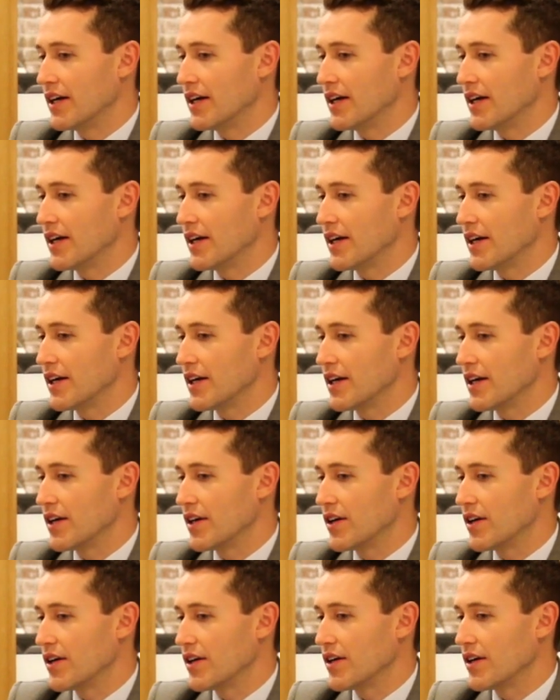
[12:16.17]

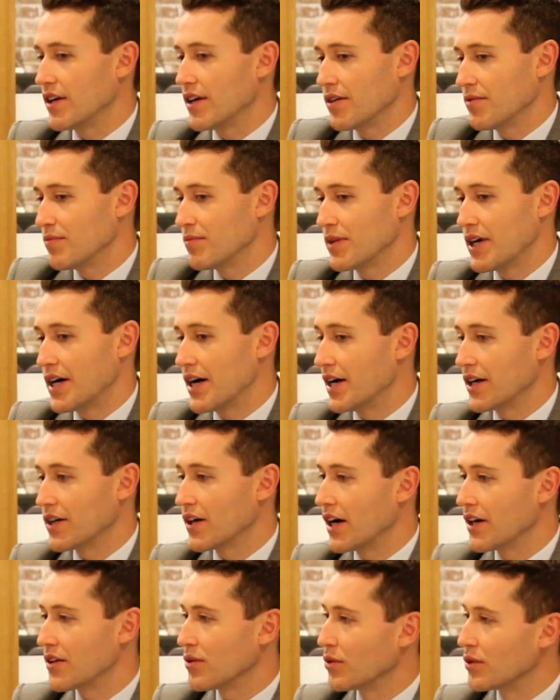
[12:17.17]

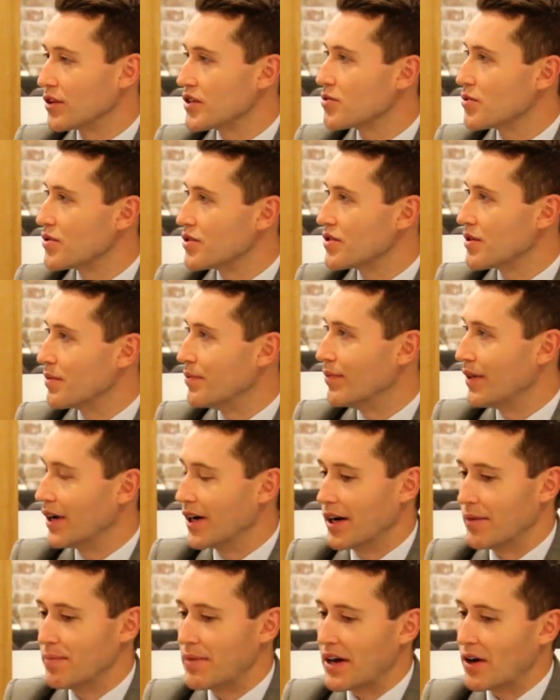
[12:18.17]
I thought this was
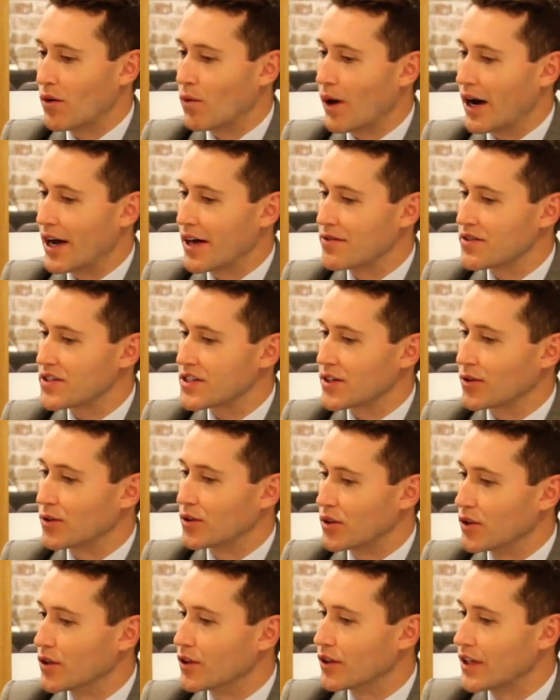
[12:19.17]
a better way of still
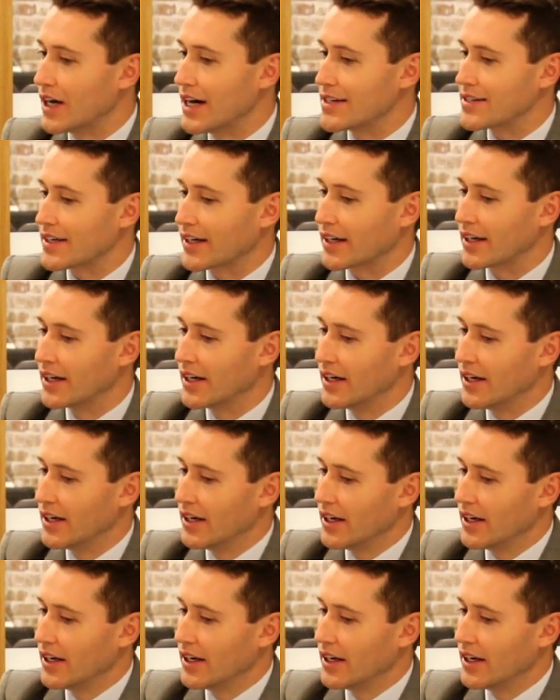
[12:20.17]
utilising